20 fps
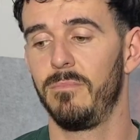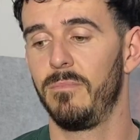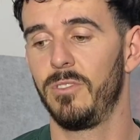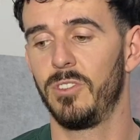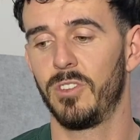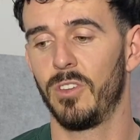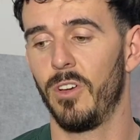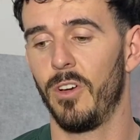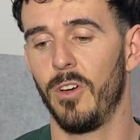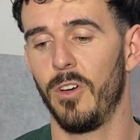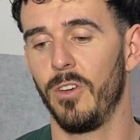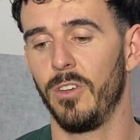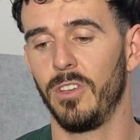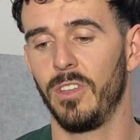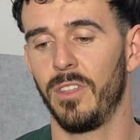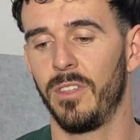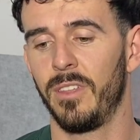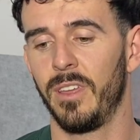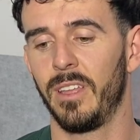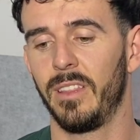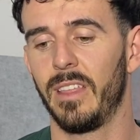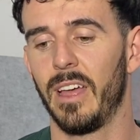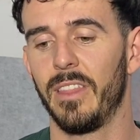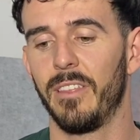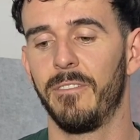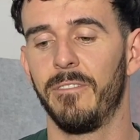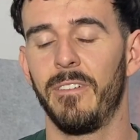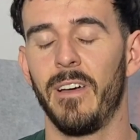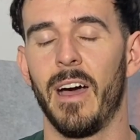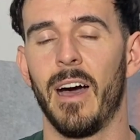So you think that
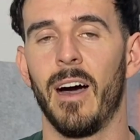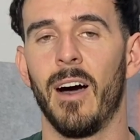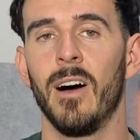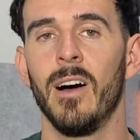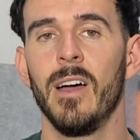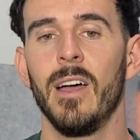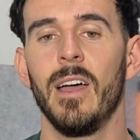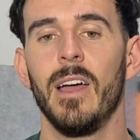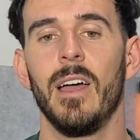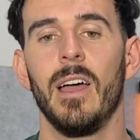the foul,